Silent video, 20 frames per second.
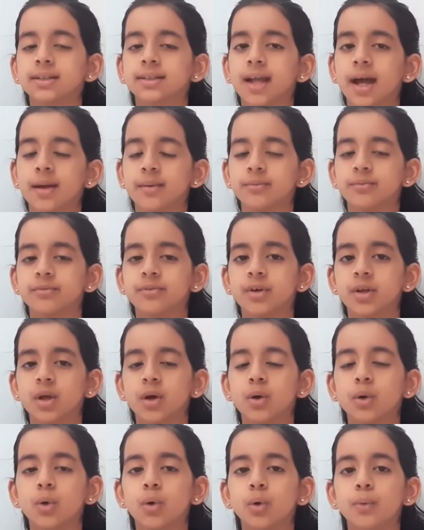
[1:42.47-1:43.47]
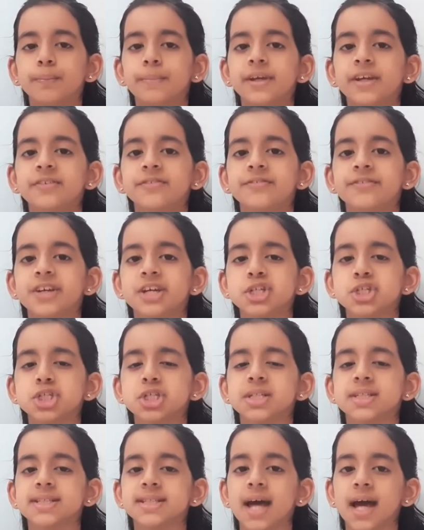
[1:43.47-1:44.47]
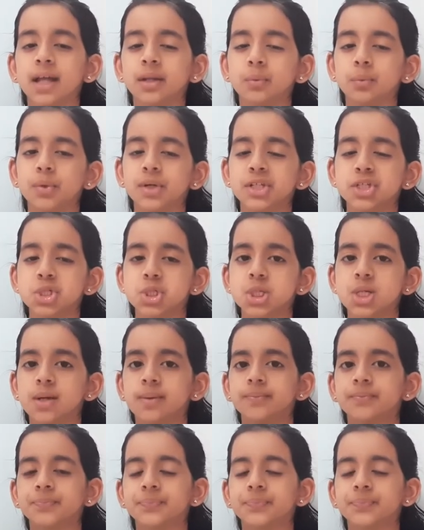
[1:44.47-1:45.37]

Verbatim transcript: Time for a Goby fish sandwich,